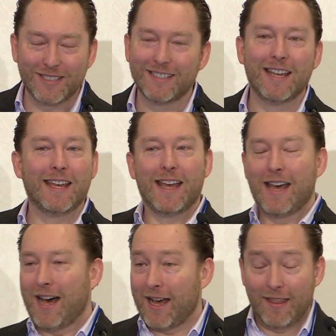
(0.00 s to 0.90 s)
And
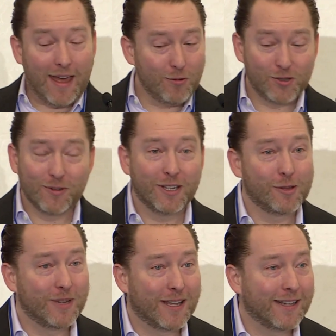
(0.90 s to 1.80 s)
that was really
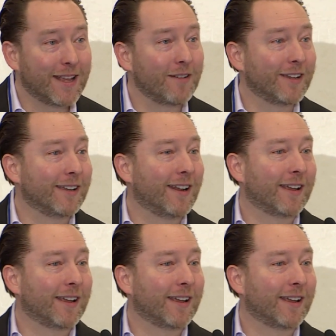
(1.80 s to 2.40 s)
the beginning of it.